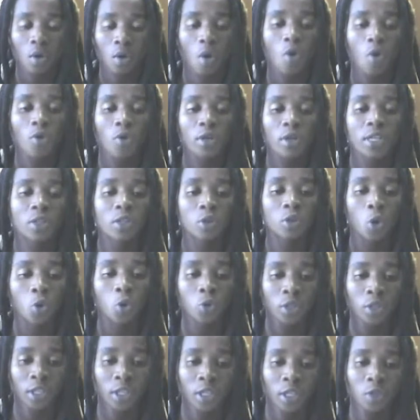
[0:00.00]
Only
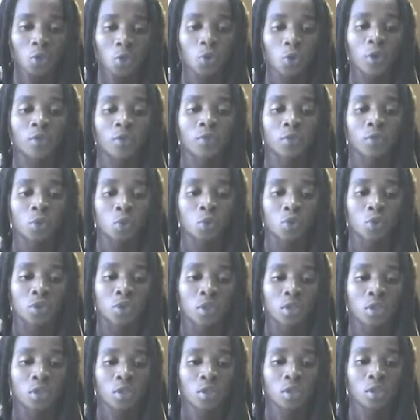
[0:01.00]
those that you have
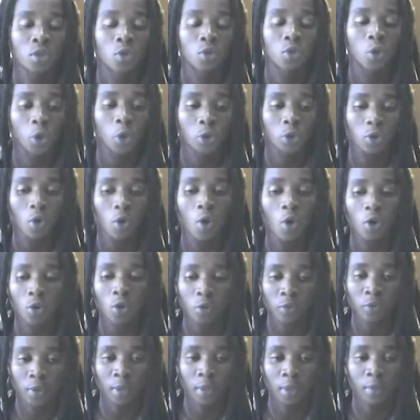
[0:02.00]
used, not all
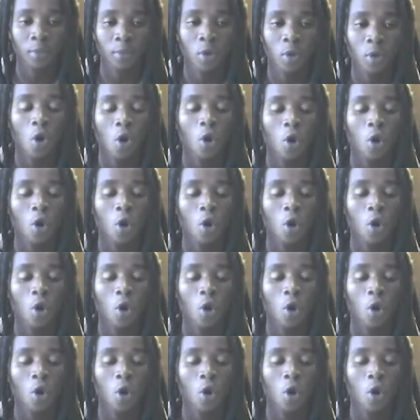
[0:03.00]
of them.